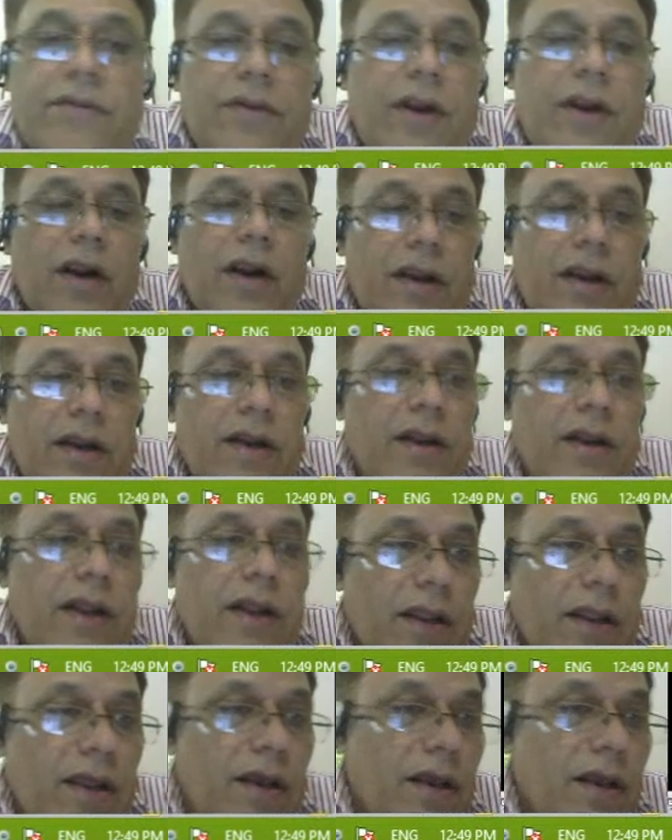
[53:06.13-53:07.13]
started in
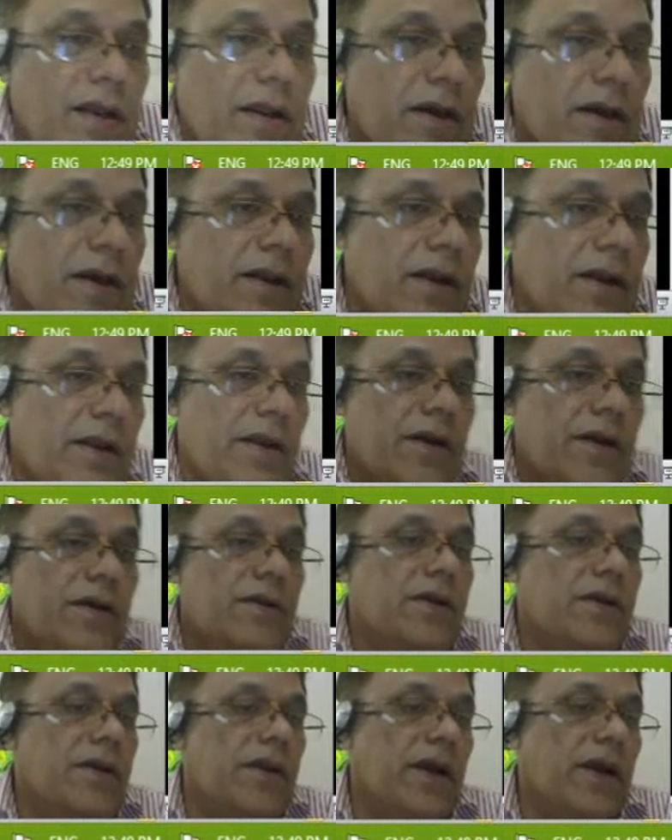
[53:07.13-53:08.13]
any area, in
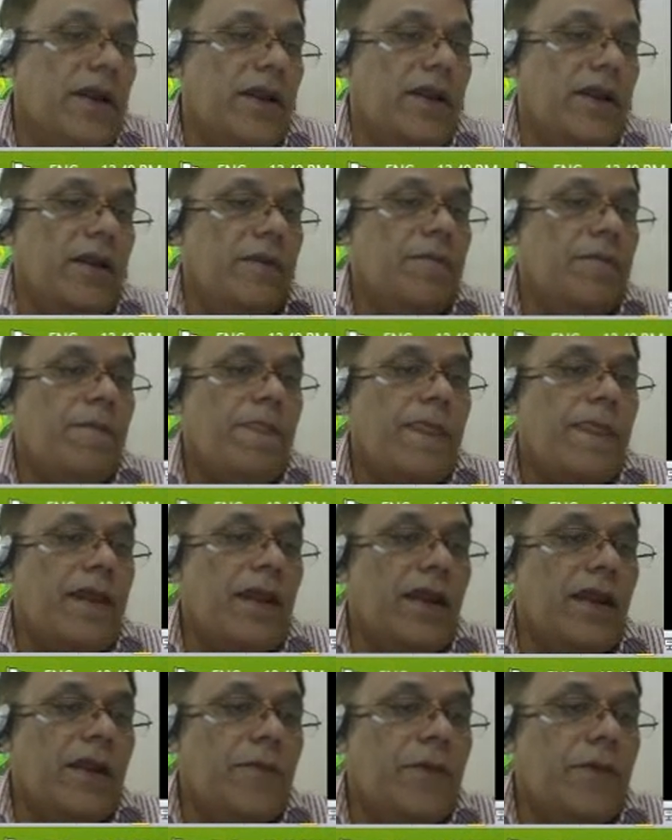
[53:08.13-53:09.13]

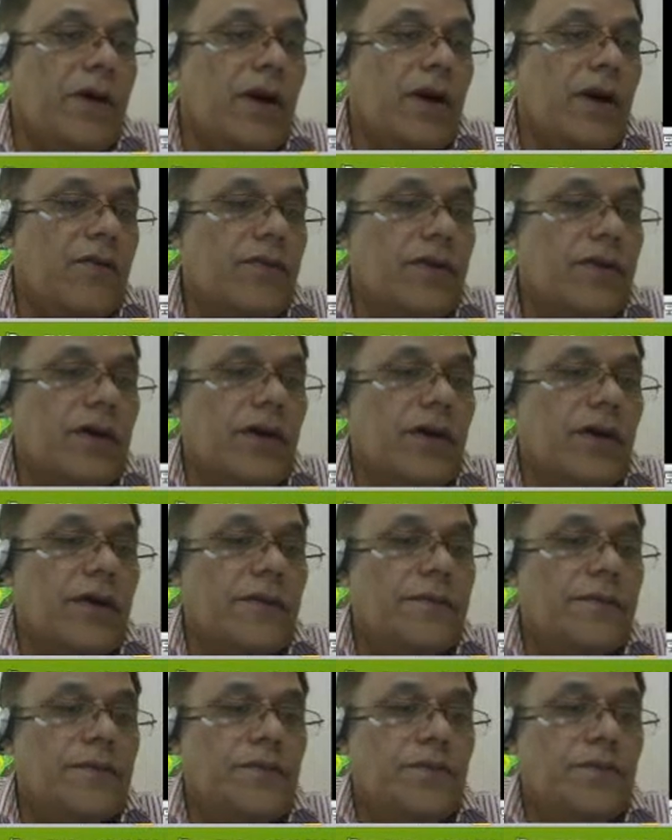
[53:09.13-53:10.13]
any part of
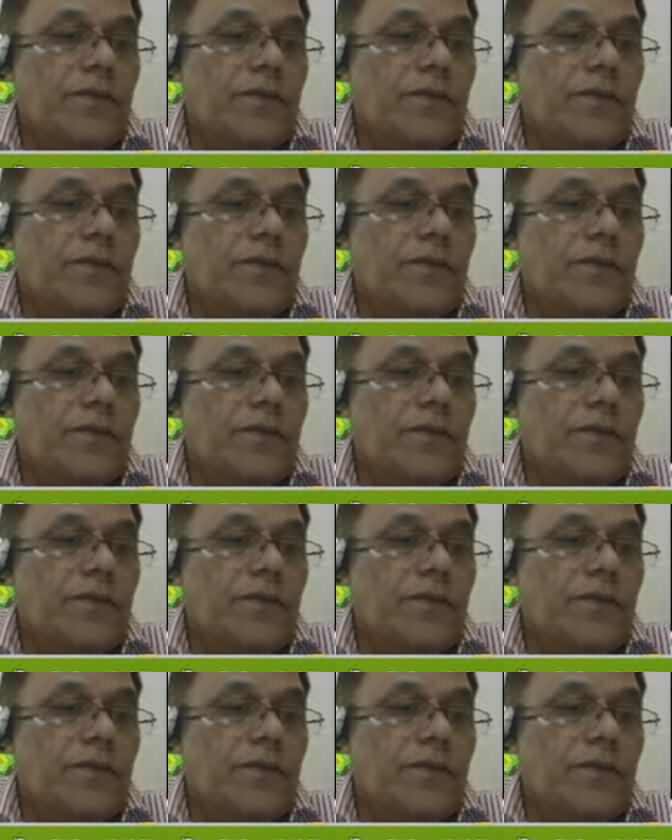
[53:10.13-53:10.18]
the